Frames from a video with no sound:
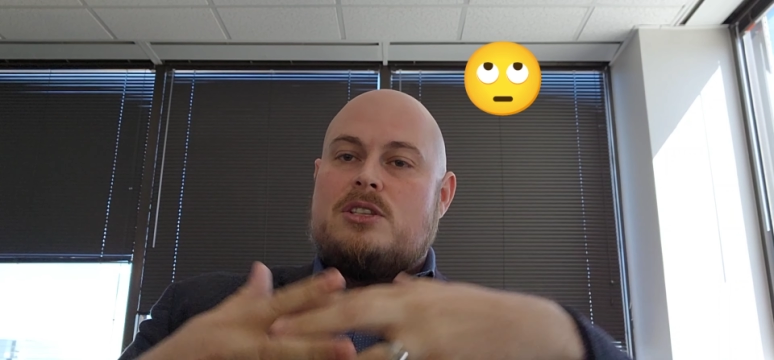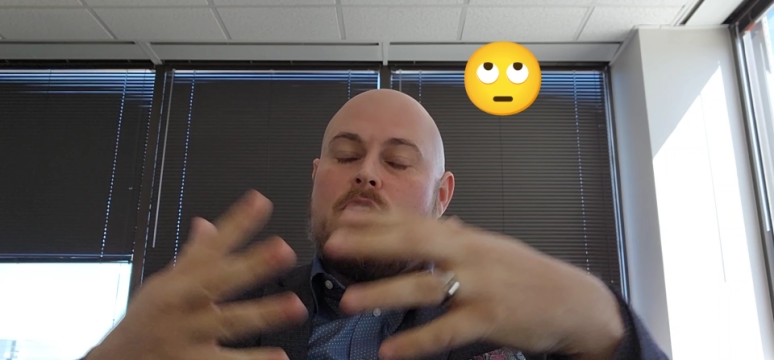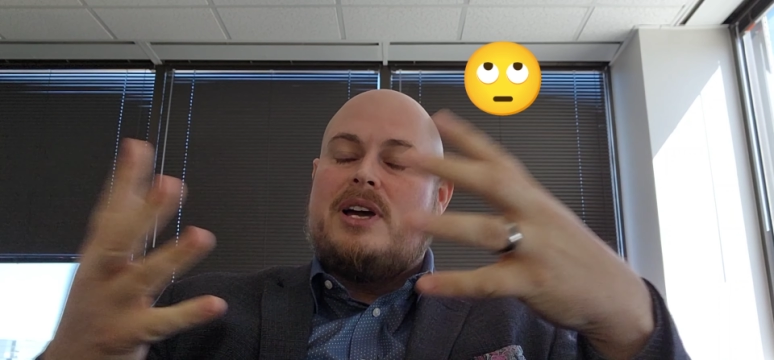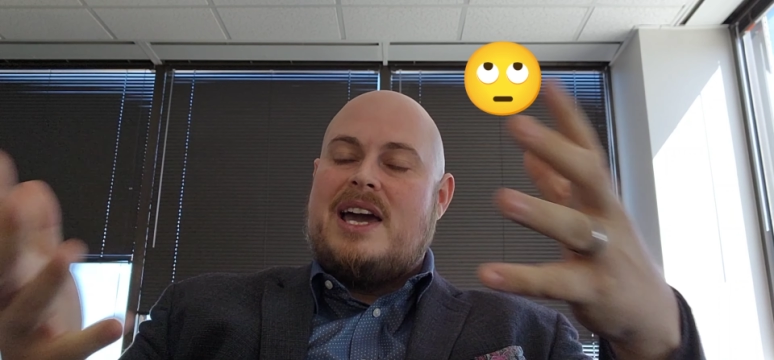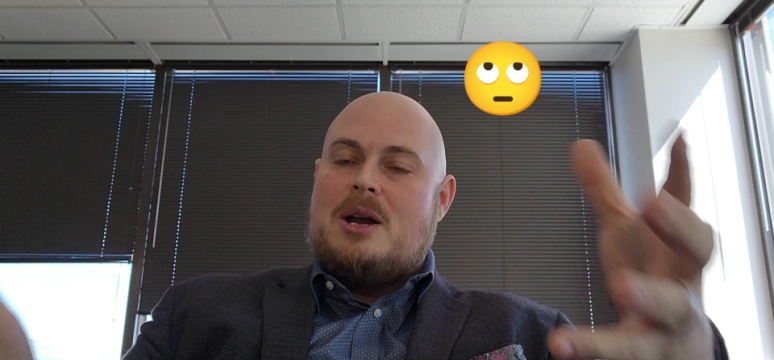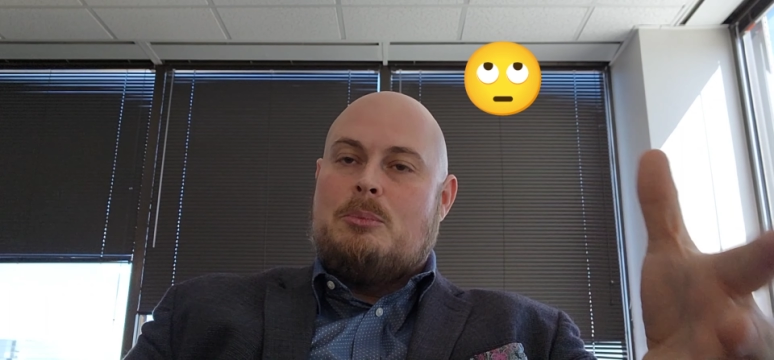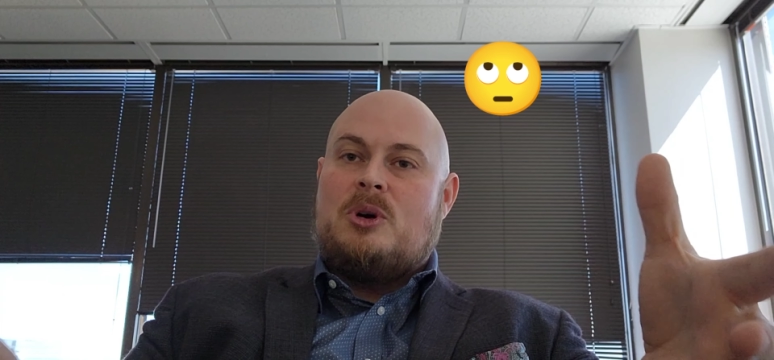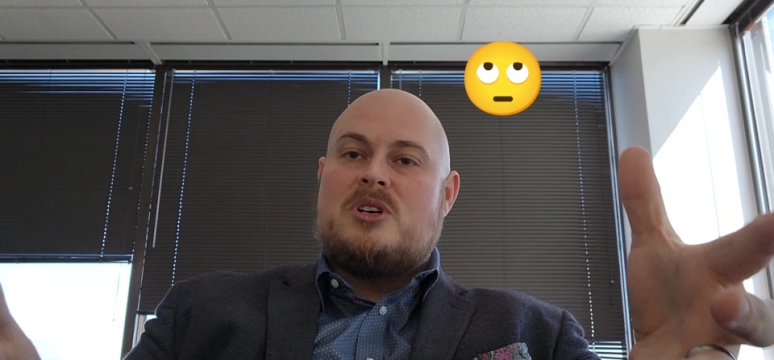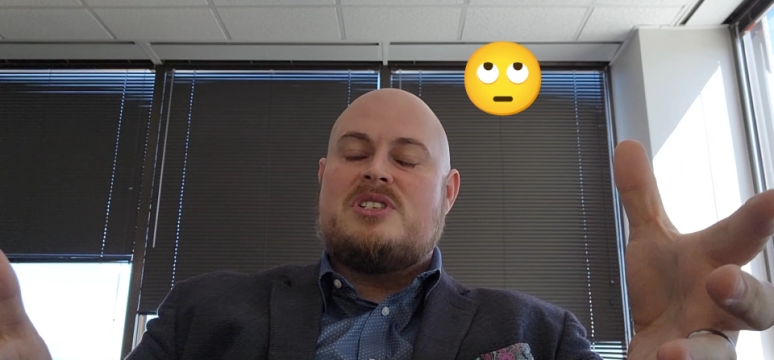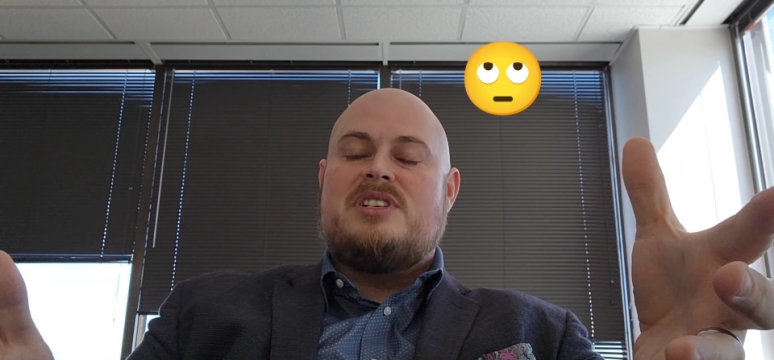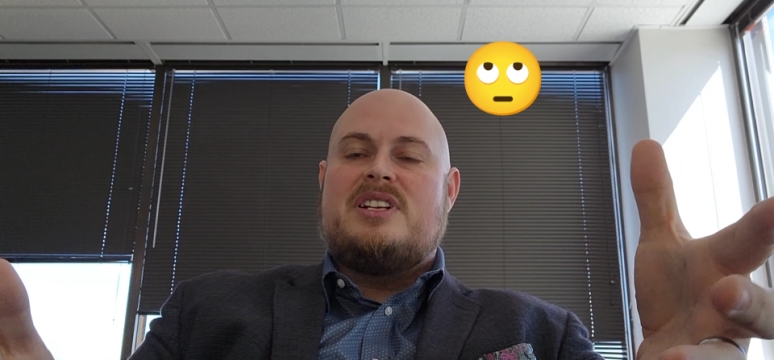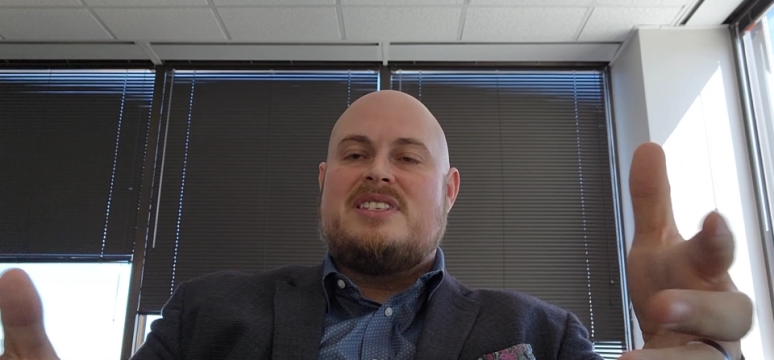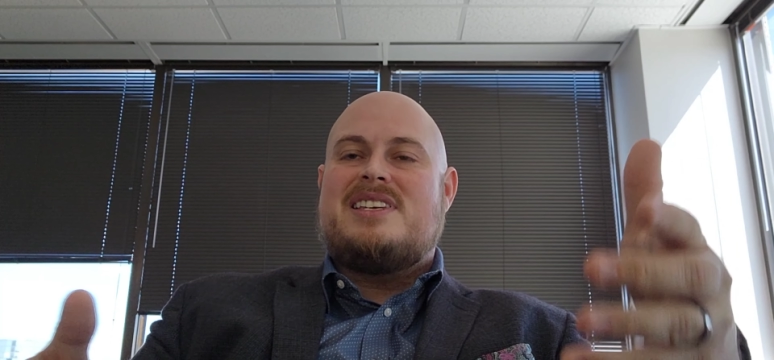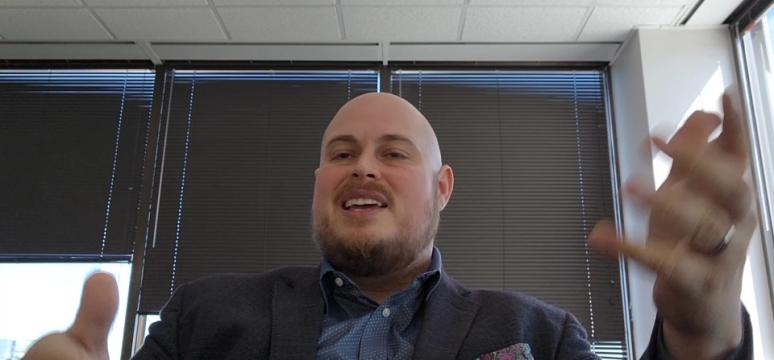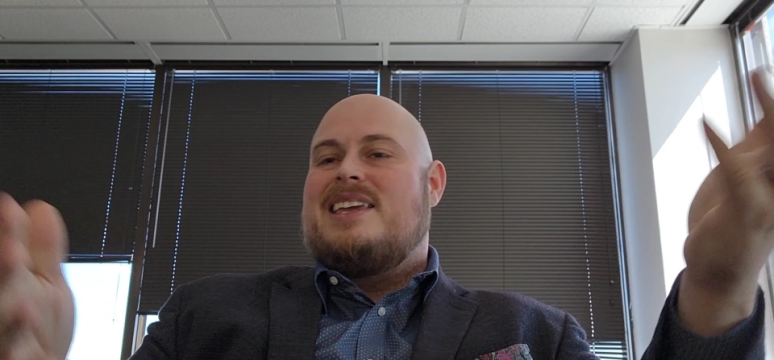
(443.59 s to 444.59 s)
look at a person
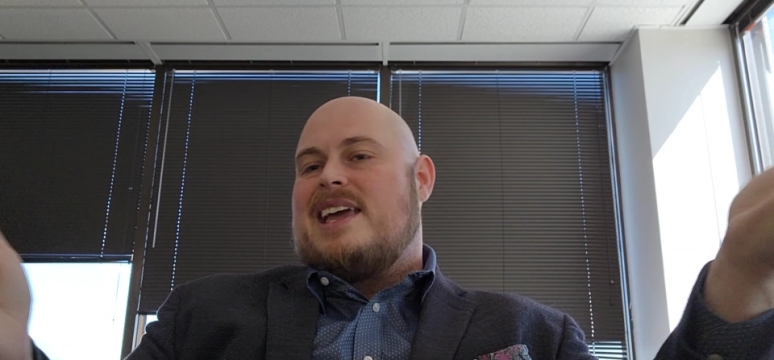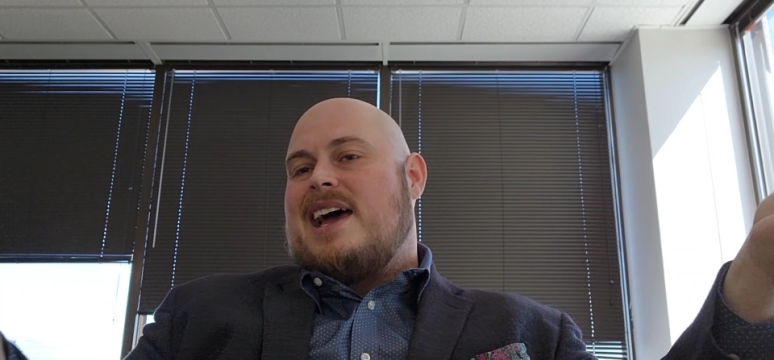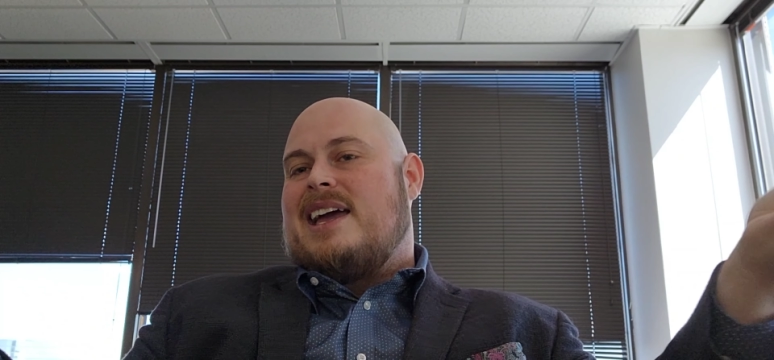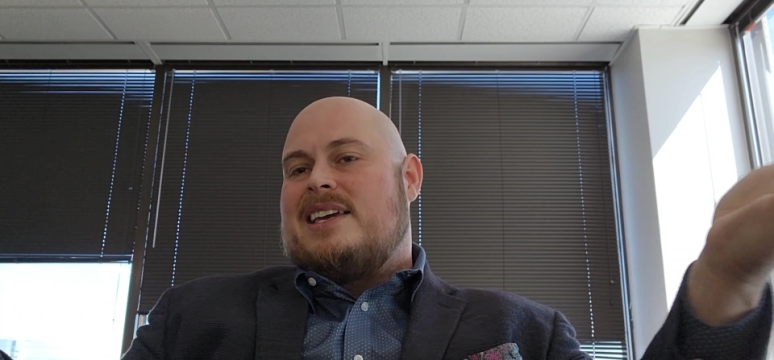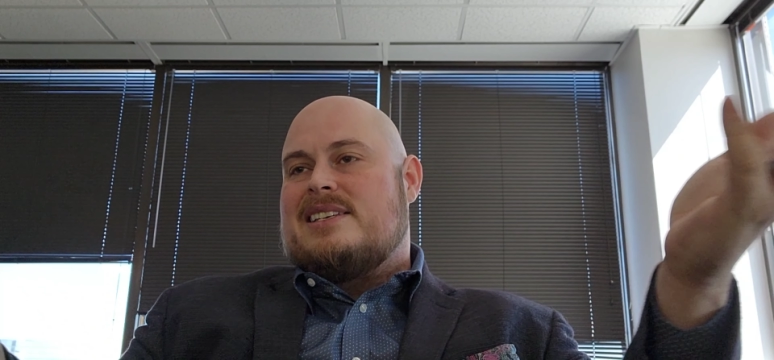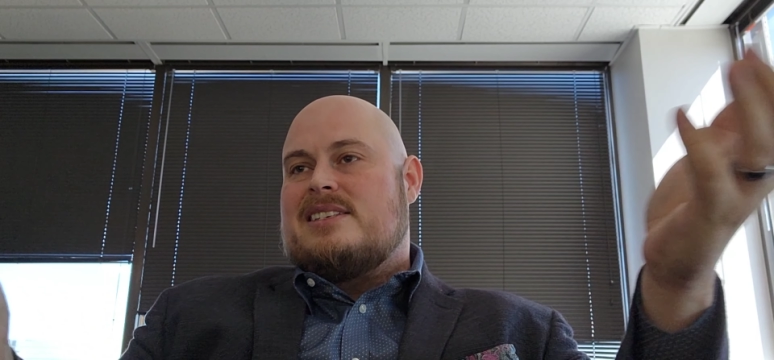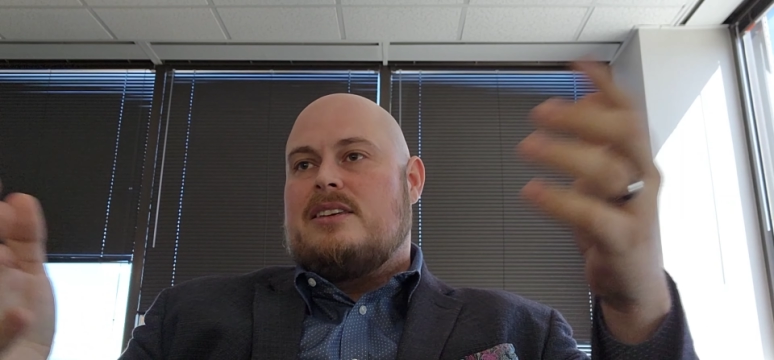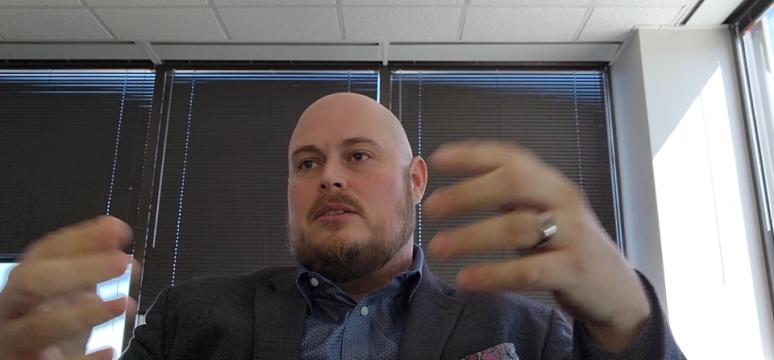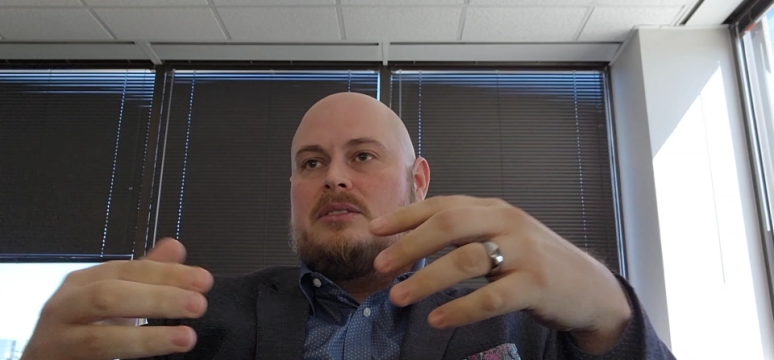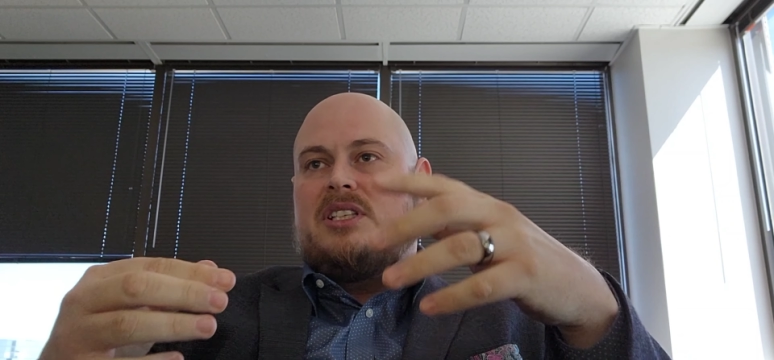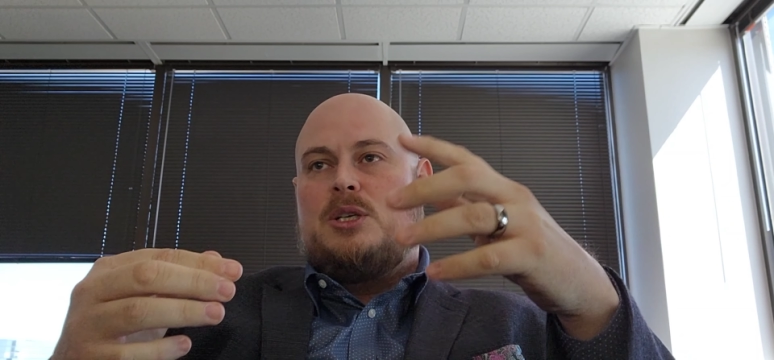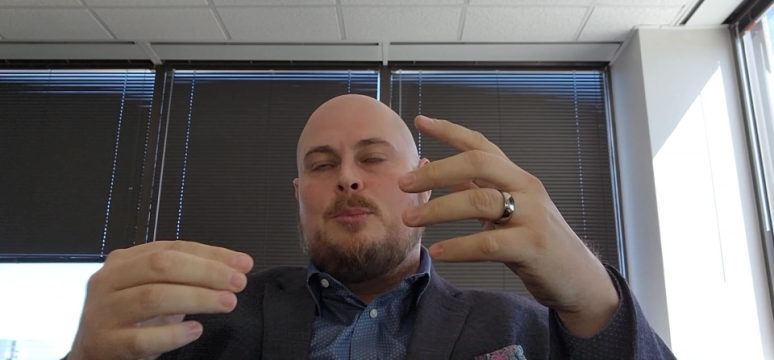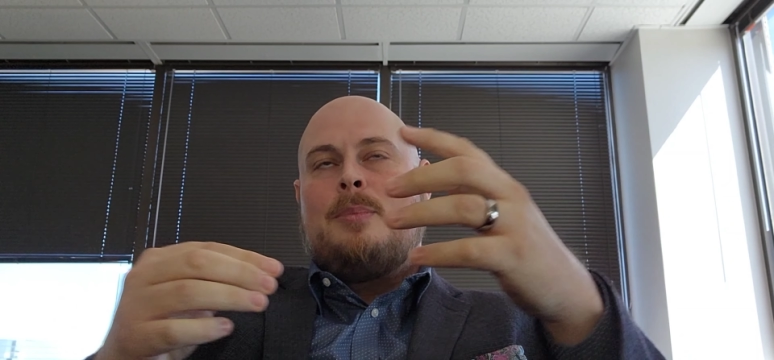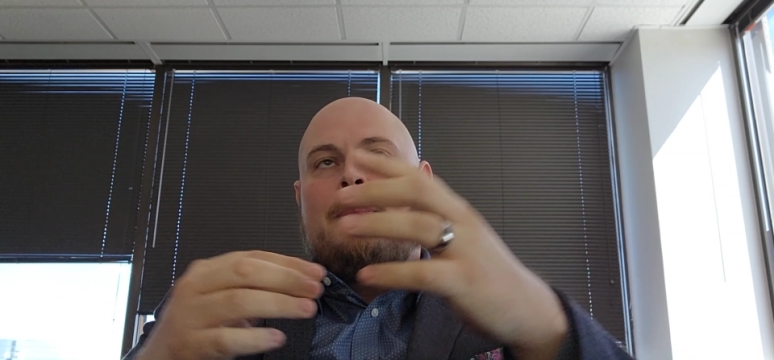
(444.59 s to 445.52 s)
and say, yeah, he's guilty.